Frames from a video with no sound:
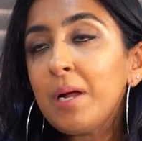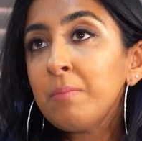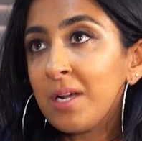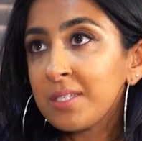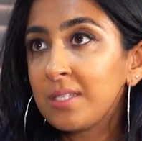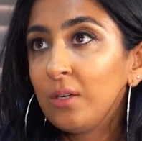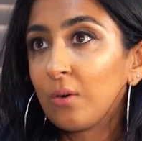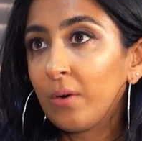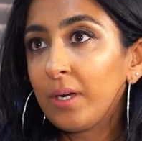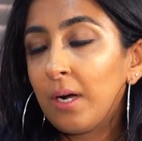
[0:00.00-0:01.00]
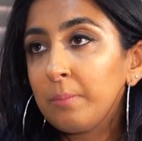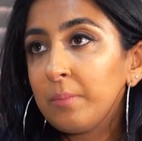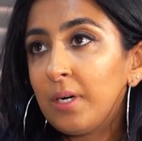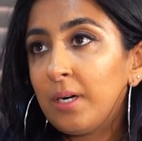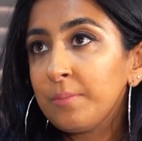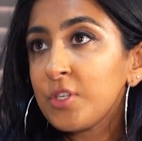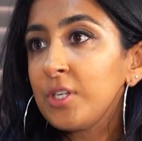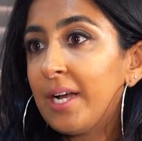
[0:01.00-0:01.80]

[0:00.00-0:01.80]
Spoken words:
My Masi growing up, she